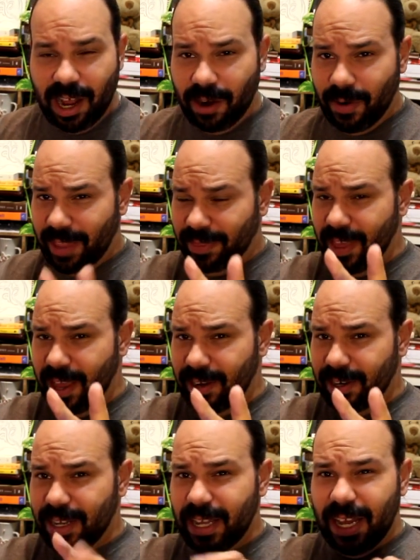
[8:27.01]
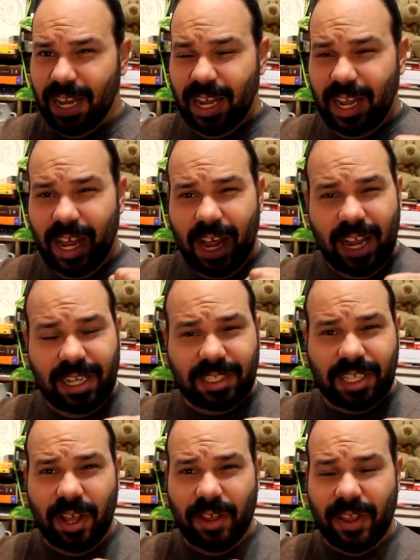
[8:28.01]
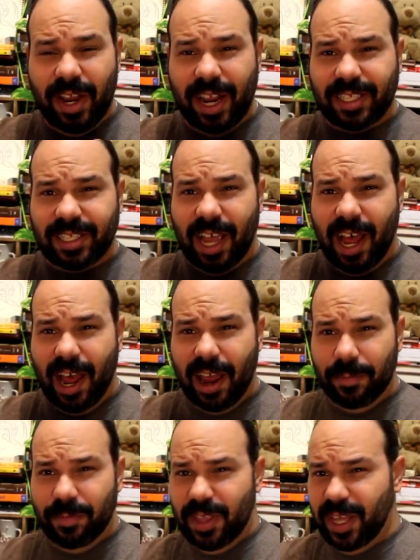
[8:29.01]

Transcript: All right, then. Until the next time,